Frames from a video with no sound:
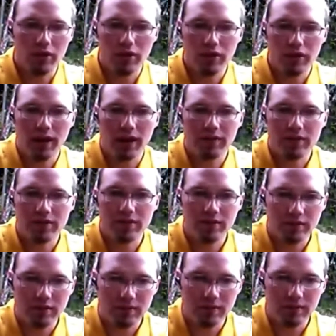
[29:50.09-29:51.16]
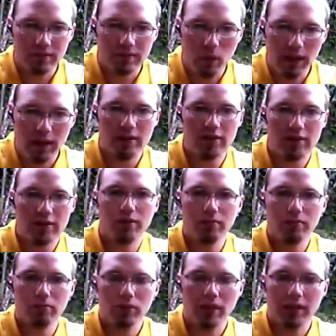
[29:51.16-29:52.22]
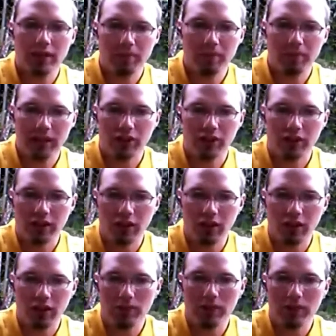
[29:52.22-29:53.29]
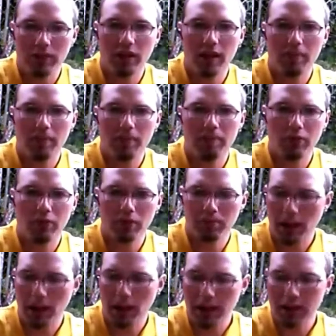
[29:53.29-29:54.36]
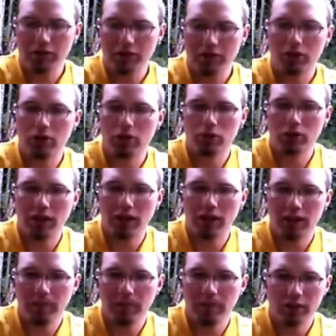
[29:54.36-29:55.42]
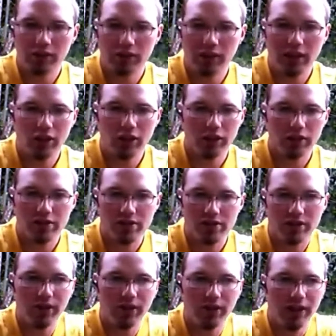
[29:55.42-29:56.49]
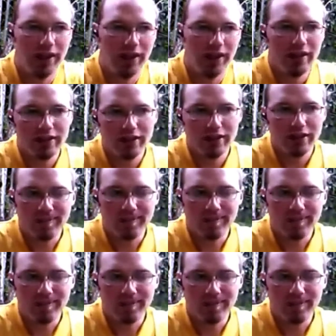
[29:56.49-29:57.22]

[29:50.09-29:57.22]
you have this way to multidimensionally open it up and to apply it to your own multidimensional nature. And so, you know,